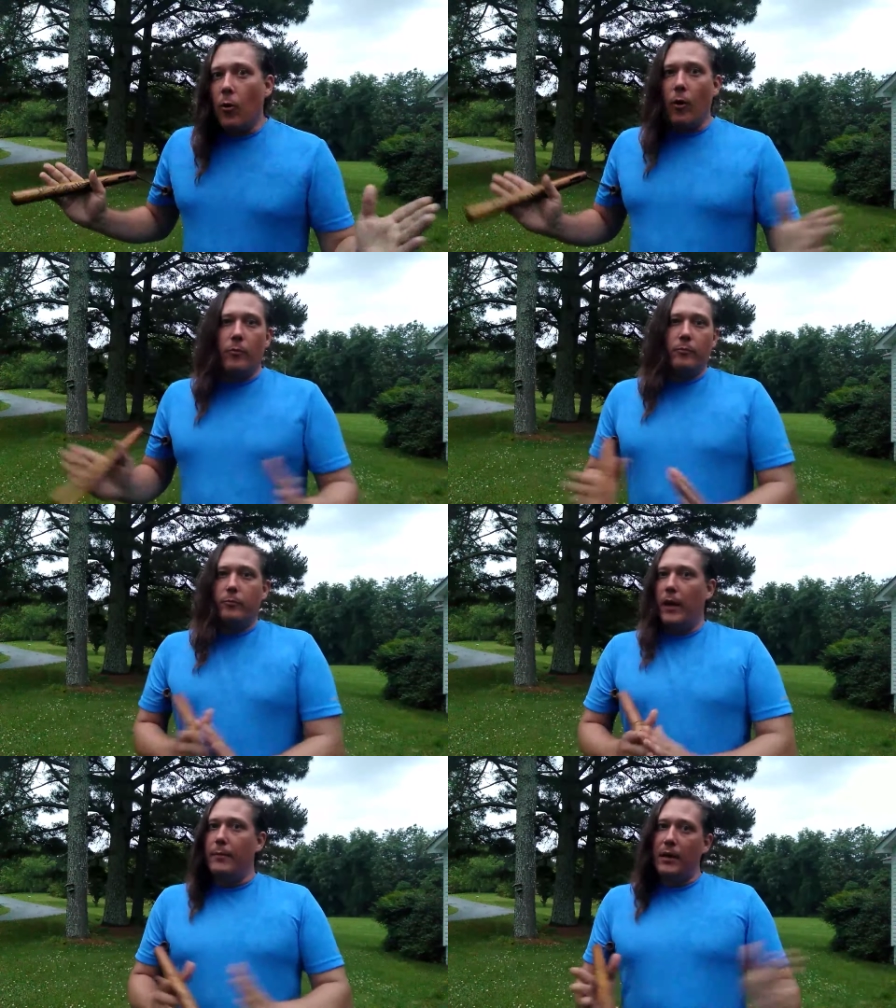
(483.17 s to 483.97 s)
or
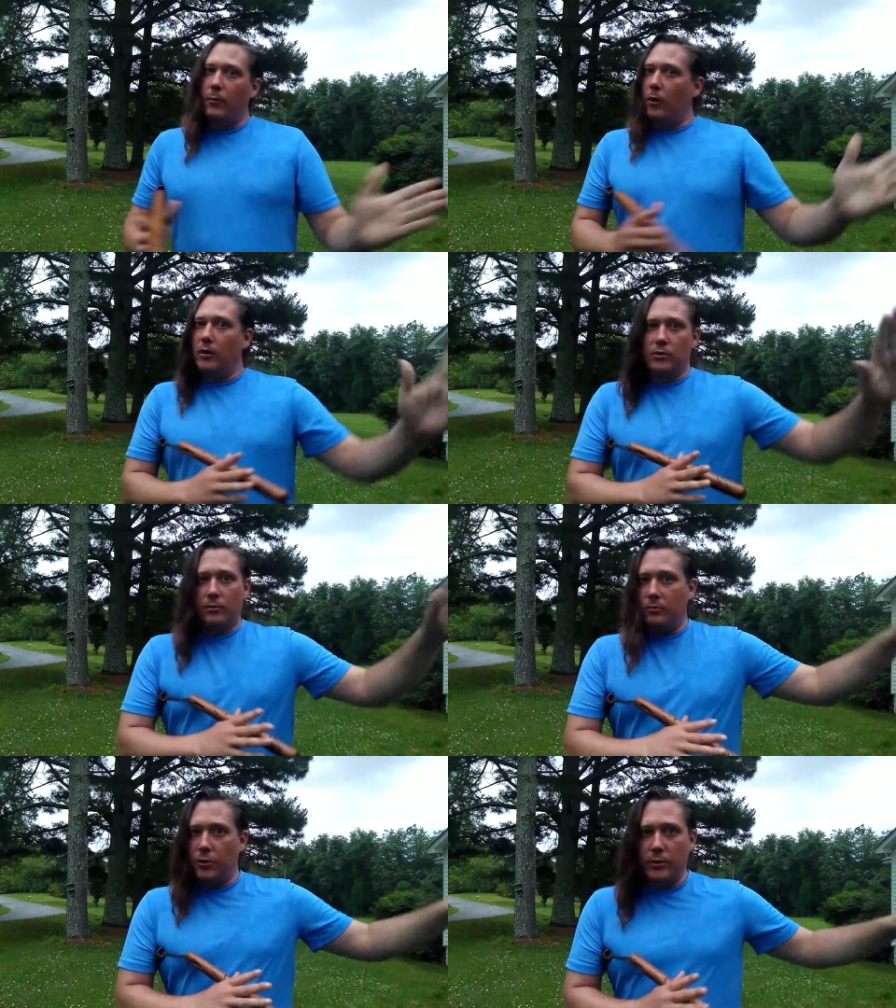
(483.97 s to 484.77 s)
maybe it was
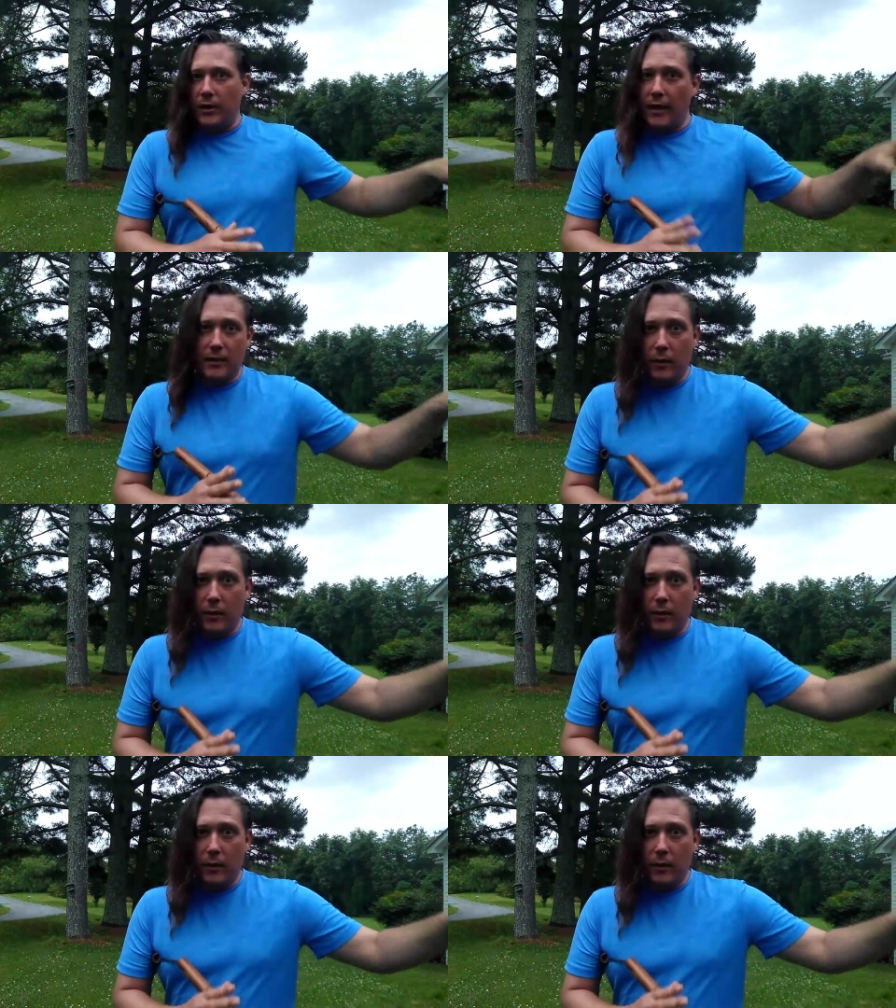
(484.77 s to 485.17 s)
suicides,